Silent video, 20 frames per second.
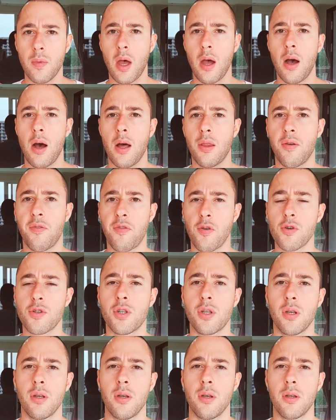uh, the
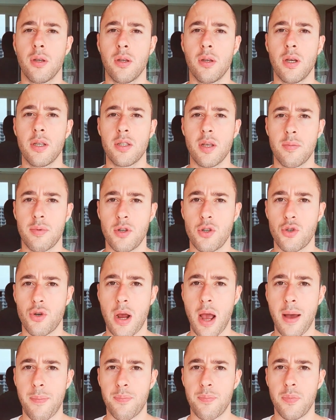first assumption
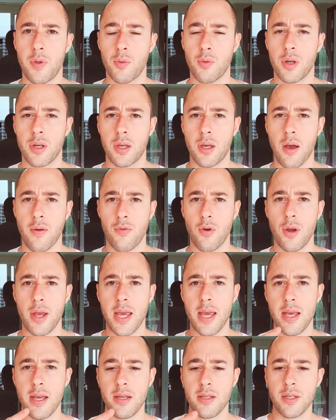trap that we're going to cover
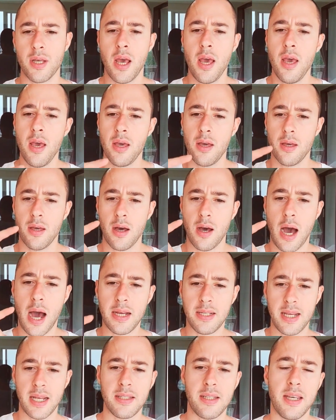is
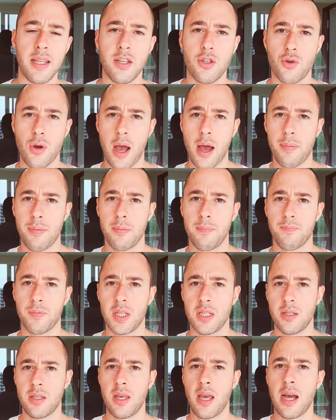identity trap.
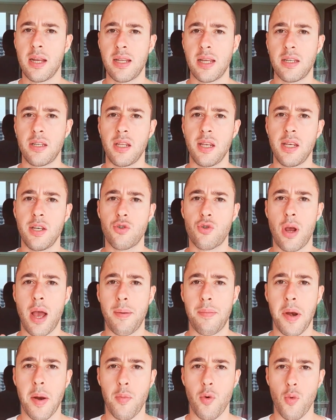This is the identity
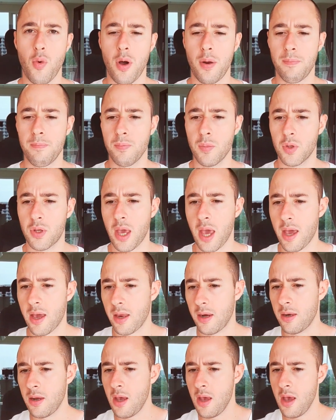trap number one. Okay,
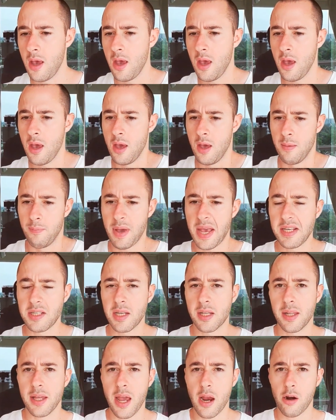and
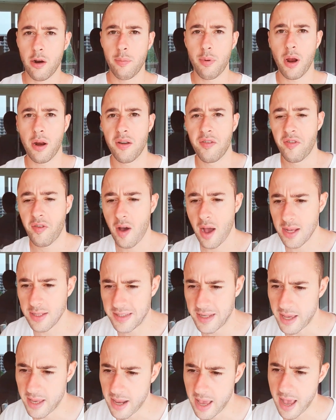basically Harry Browne
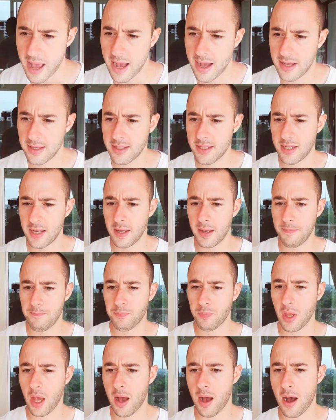defines that as
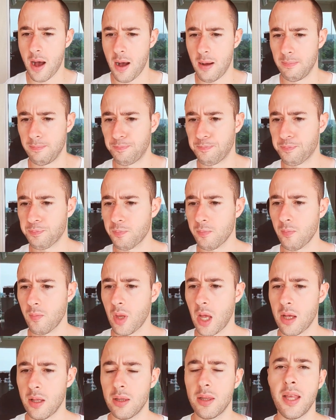um,
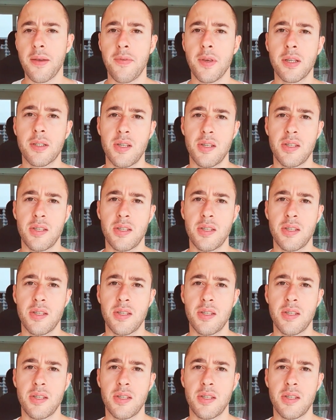living